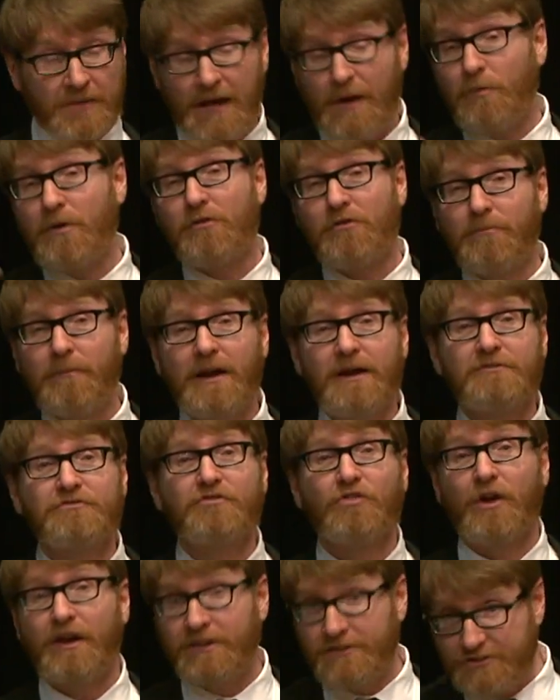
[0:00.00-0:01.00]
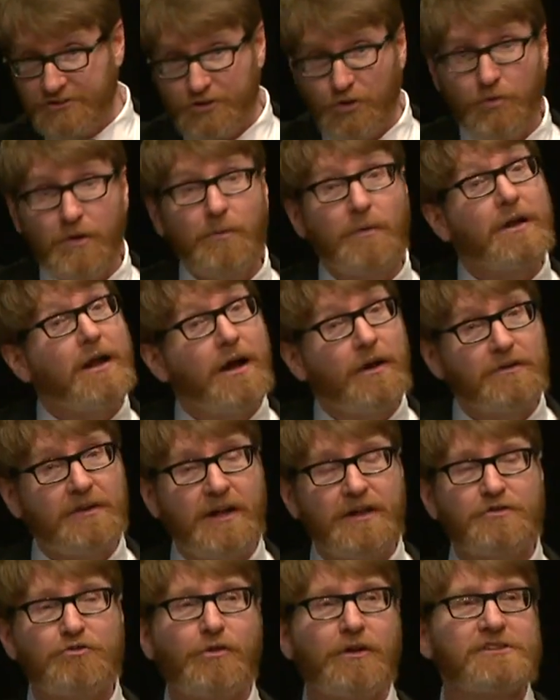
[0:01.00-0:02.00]
And we remained friends, so we went out and
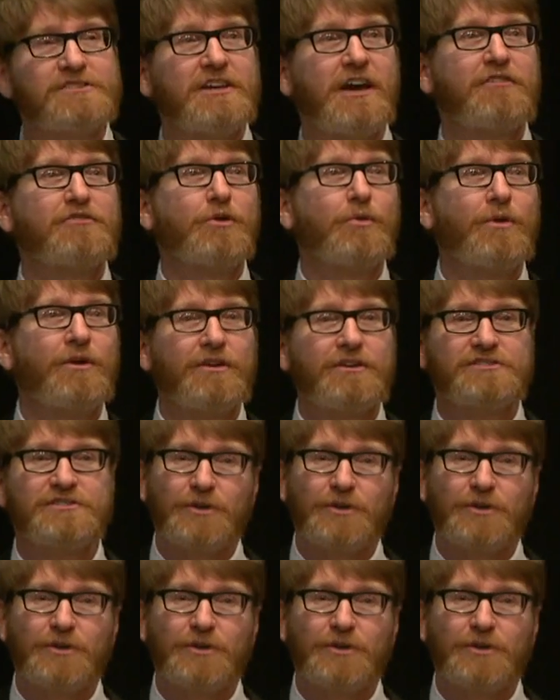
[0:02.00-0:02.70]
had drinks afterwards.